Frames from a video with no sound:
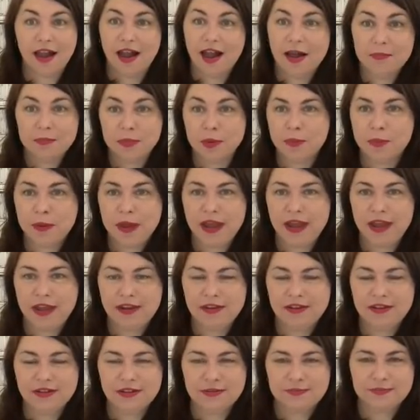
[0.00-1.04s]
I'm
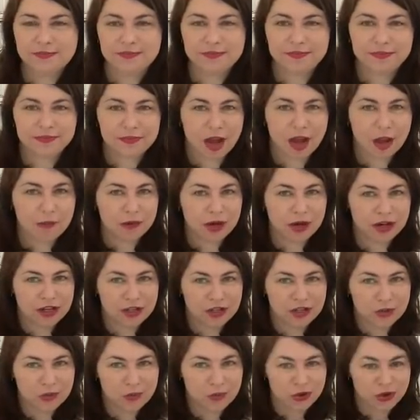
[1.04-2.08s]
prepared. I'm ready
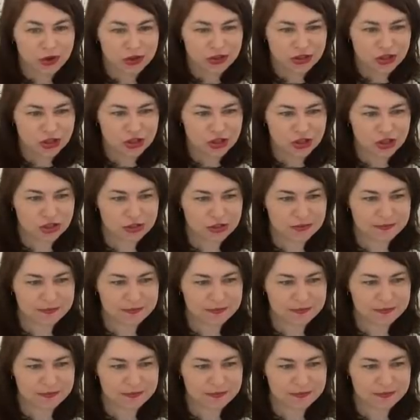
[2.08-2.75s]
to watch.